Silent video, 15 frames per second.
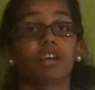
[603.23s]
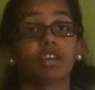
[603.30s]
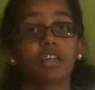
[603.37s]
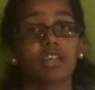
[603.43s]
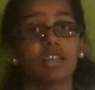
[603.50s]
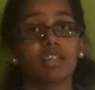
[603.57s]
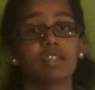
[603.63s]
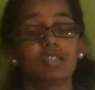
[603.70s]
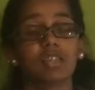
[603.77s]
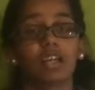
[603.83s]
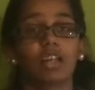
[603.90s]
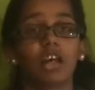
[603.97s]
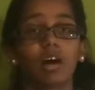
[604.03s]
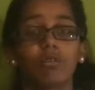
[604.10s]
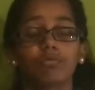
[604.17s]
very easy
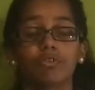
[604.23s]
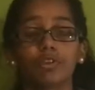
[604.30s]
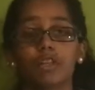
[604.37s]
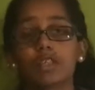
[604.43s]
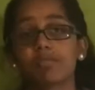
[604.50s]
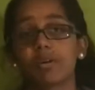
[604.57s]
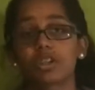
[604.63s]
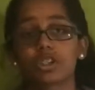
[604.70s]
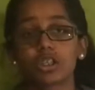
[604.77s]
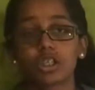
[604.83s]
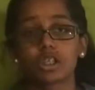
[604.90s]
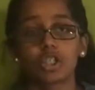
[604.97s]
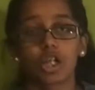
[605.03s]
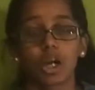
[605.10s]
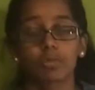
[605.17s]
and helpful, especially
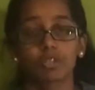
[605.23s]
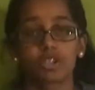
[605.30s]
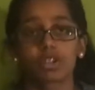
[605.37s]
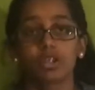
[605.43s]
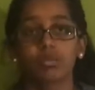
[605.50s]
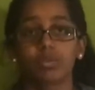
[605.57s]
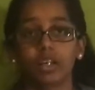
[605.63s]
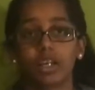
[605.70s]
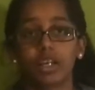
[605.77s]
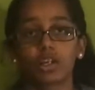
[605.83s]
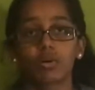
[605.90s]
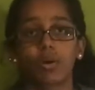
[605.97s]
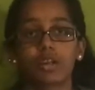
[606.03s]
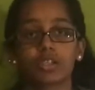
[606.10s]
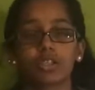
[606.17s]
in geometry
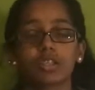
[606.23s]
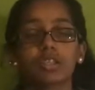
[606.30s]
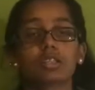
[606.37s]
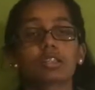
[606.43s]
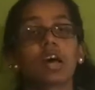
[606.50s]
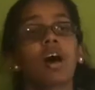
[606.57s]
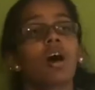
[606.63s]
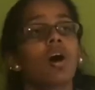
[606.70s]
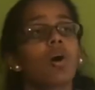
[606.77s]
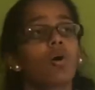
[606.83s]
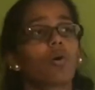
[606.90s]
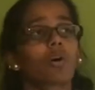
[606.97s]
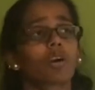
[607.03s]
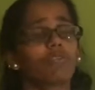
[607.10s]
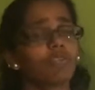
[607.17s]
related questions.
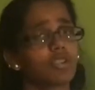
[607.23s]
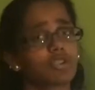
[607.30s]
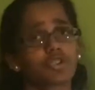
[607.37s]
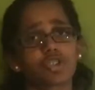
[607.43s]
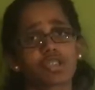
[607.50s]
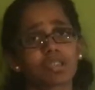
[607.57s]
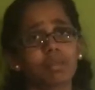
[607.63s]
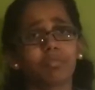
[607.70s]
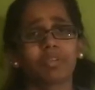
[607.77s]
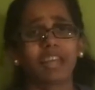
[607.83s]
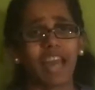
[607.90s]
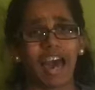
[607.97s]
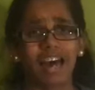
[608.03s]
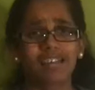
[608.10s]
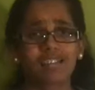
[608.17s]
or if it's just
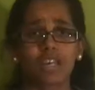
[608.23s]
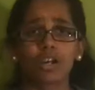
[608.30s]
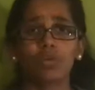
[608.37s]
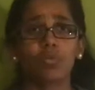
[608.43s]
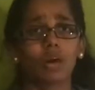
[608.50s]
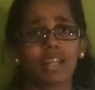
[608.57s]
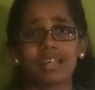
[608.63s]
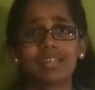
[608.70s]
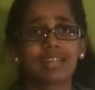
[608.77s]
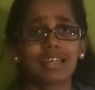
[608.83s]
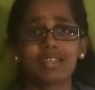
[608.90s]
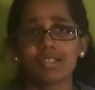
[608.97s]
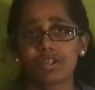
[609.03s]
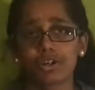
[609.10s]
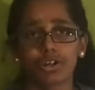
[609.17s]
simply asking what is the
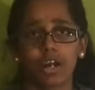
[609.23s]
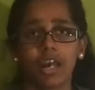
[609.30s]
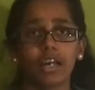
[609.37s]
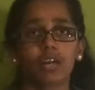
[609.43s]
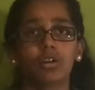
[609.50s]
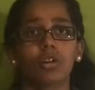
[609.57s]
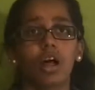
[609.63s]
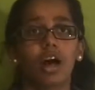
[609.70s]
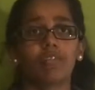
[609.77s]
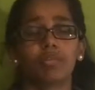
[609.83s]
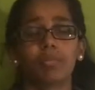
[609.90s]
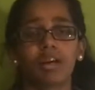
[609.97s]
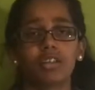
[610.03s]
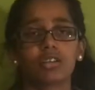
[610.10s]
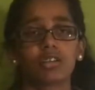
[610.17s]
interior angle of a
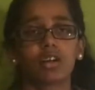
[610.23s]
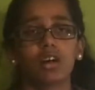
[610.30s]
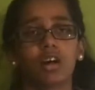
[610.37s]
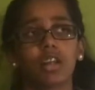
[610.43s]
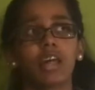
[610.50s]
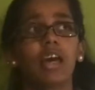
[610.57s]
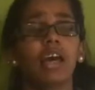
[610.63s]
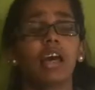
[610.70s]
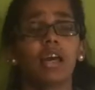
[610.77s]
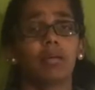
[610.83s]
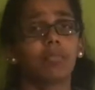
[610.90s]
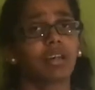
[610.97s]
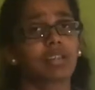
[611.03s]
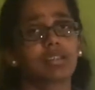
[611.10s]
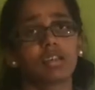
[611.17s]
pentagon,
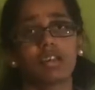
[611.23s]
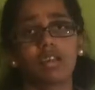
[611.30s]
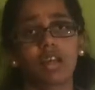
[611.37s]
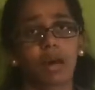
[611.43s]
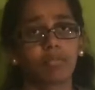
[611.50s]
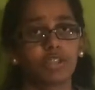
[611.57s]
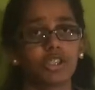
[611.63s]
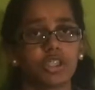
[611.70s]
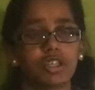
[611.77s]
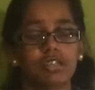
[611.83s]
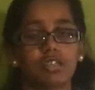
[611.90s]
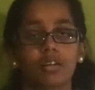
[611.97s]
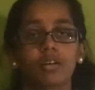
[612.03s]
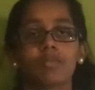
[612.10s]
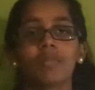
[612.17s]
it makes it that much
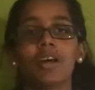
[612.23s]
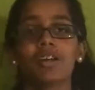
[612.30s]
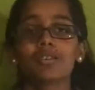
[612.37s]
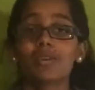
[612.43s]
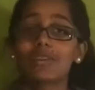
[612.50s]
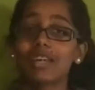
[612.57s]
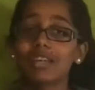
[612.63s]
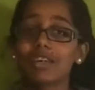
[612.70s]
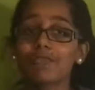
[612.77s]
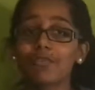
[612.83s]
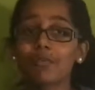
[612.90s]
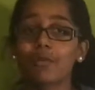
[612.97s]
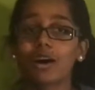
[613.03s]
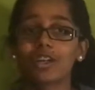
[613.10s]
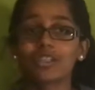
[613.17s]
easier. So thank you
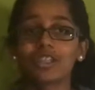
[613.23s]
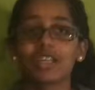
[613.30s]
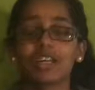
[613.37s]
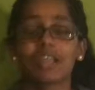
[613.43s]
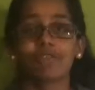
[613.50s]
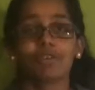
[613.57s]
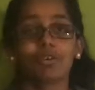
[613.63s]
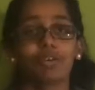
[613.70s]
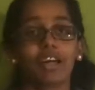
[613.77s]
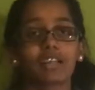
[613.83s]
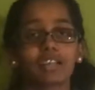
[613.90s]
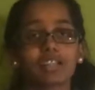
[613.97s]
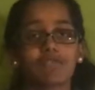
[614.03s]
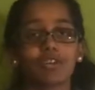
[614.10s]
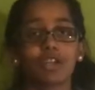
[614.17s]
for watching, and if you
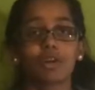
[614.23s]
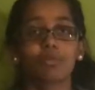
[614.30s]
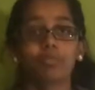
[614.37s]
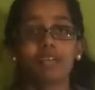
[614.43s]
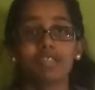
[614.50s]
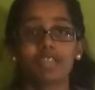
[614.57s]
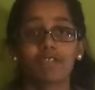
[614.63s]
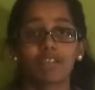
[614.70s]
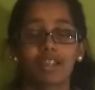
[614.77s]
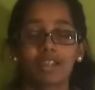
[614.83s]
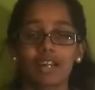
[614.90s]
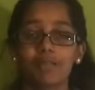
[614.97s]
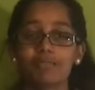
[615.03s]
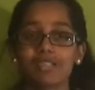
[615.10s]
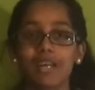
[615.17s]
like this video, please give it a
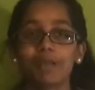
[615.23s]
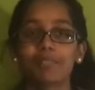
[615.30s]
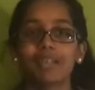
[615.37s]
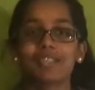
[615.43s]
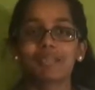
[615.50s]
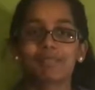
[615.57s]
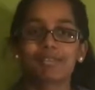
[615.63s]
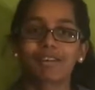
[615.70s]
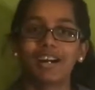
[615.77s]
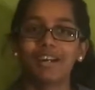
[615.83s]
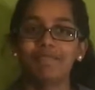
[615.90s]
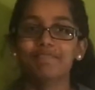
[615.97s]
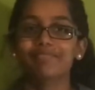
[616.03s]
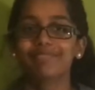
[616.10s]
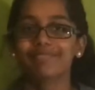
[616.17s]
thumbs up and
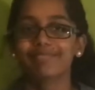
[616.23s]
subscribe.